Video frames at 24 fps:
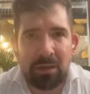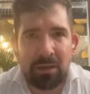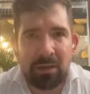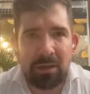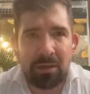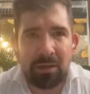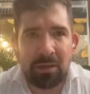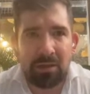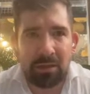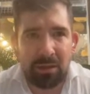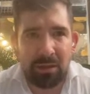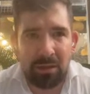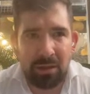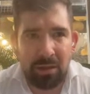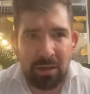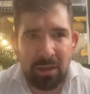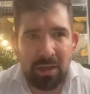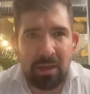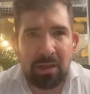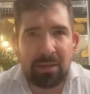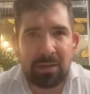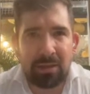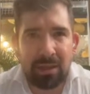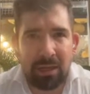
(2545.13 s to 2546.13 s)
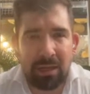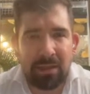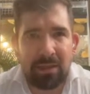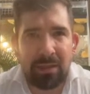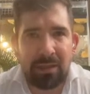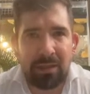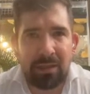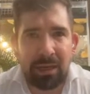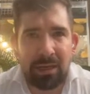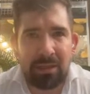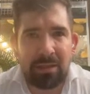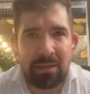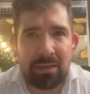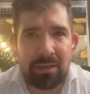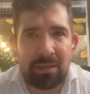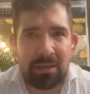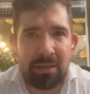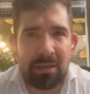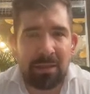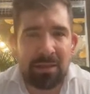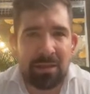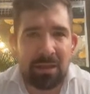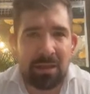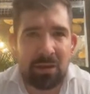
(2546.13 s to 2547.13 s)
Uh, yes, ASIC
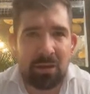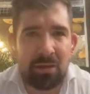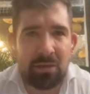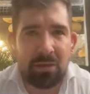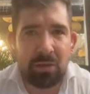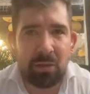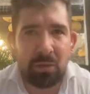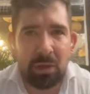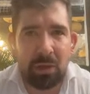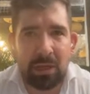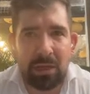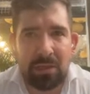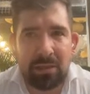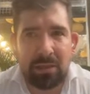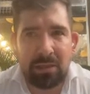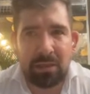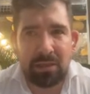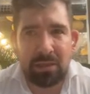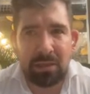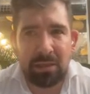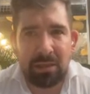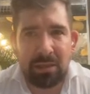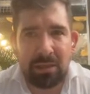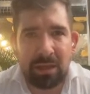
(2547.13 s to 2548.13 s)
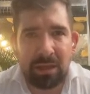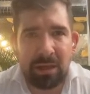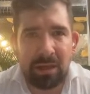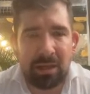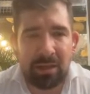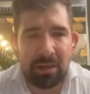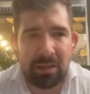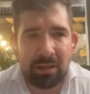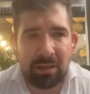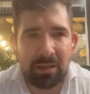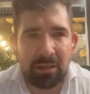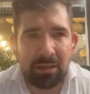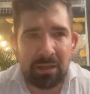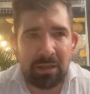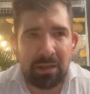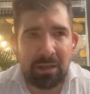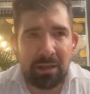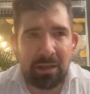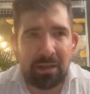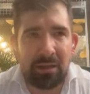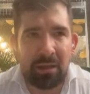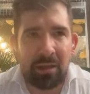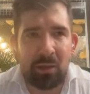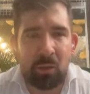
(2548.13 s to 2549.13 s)
license. These are also licenses
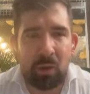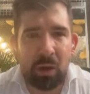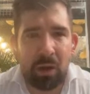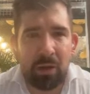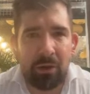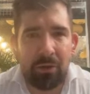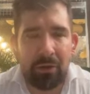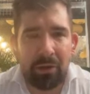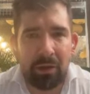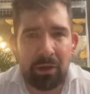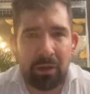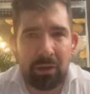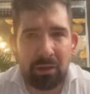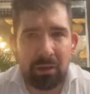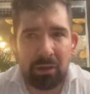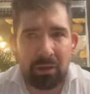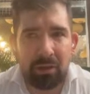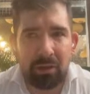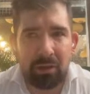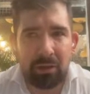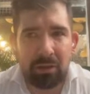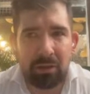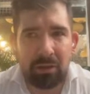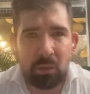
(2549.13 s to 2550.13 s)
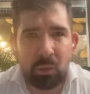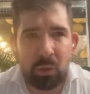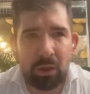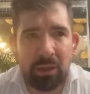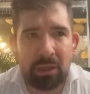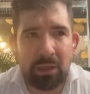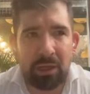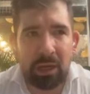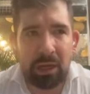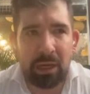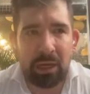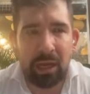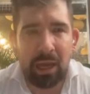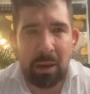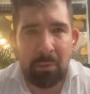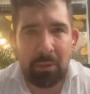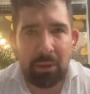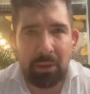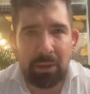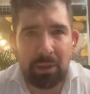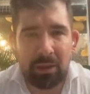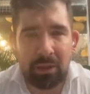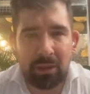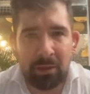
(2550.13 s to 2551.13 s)
that are requiring quite high
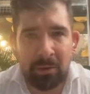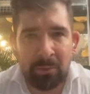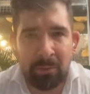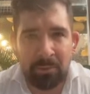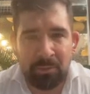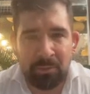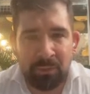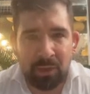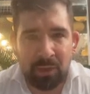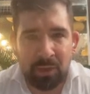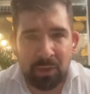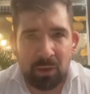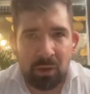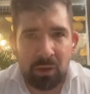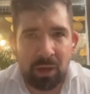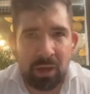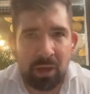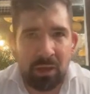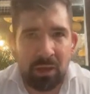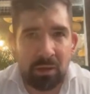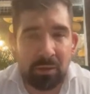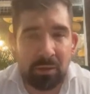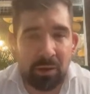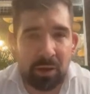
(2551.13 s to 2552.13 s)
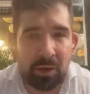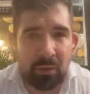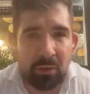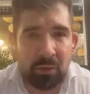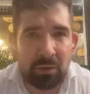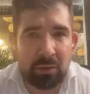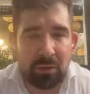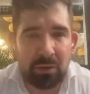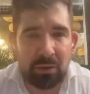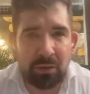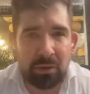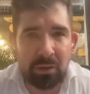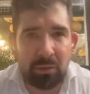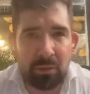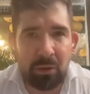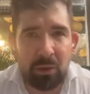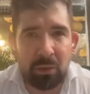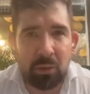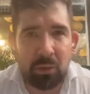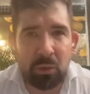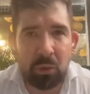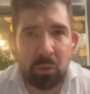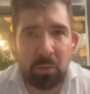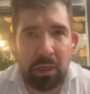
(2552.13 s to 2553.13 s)
capital, okay, around
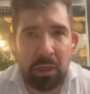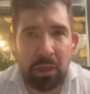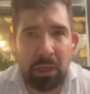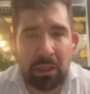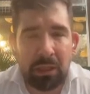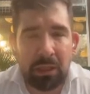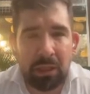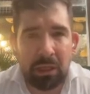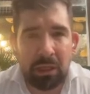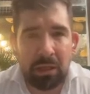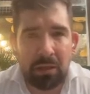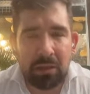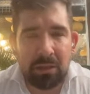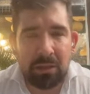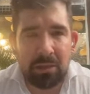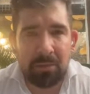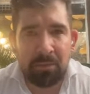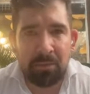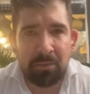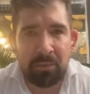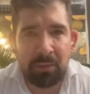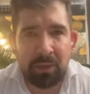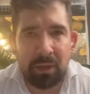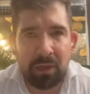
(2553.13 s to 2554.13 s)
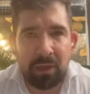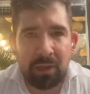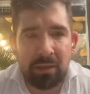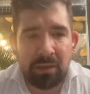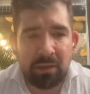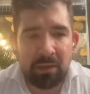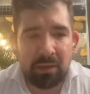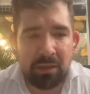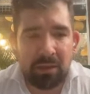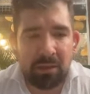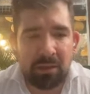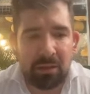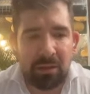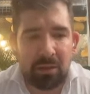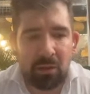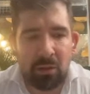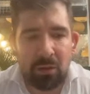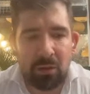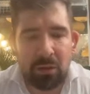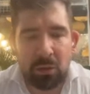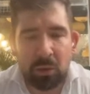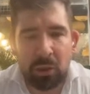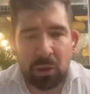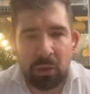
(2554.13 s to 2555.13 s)
$2 million, and
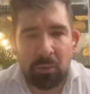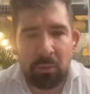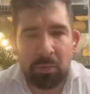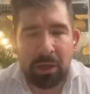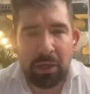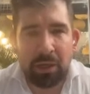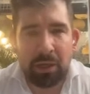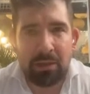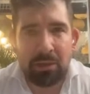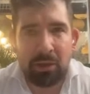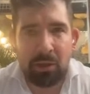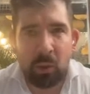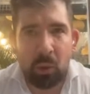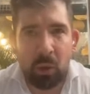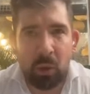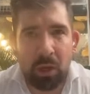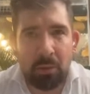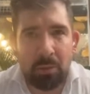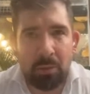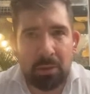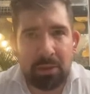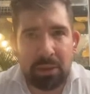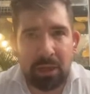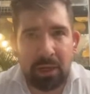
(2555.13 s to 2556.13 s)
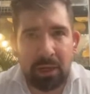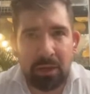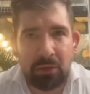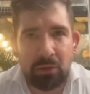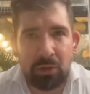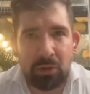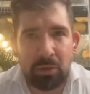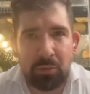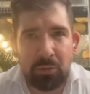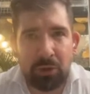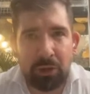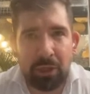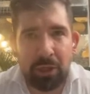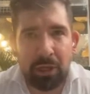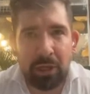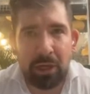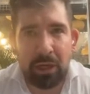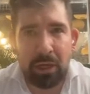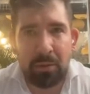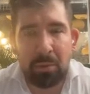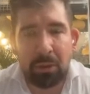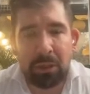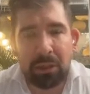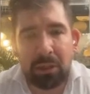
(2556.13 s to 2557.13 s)
also the compliance requirements are actually pretty high.